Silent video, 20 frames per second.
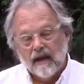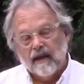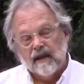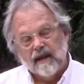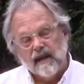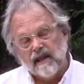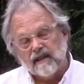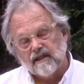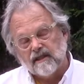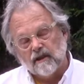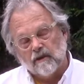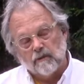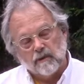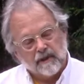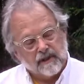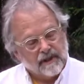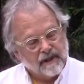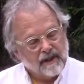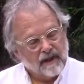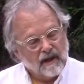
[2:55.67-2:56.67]
Getzel
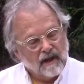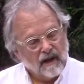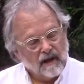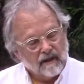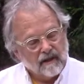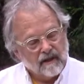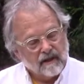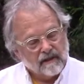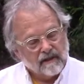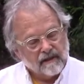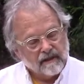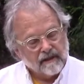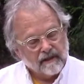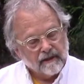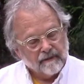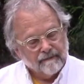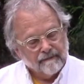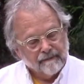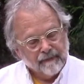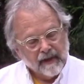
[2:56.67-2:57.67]
was the youngest.
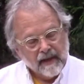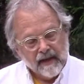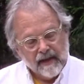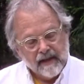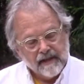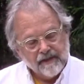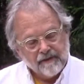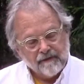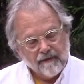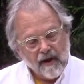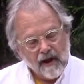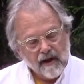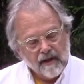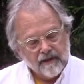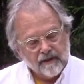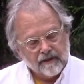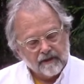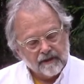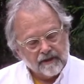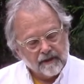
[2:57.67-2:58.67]
His
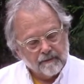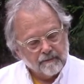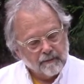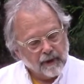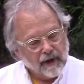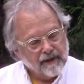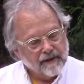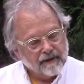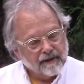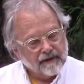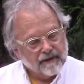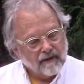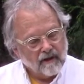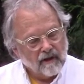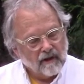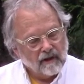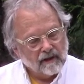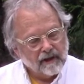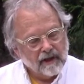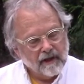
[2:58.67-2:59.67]
fathers and brothers
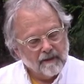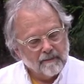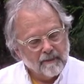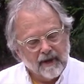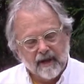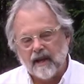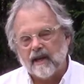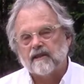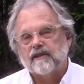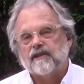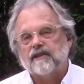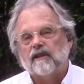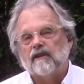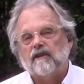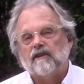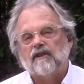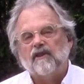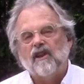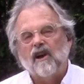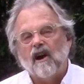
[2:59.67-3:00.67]
called him Getzel
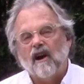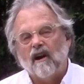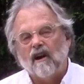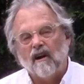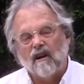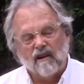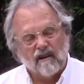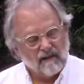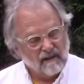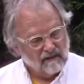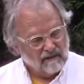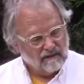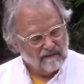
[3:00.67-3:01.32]
Nar,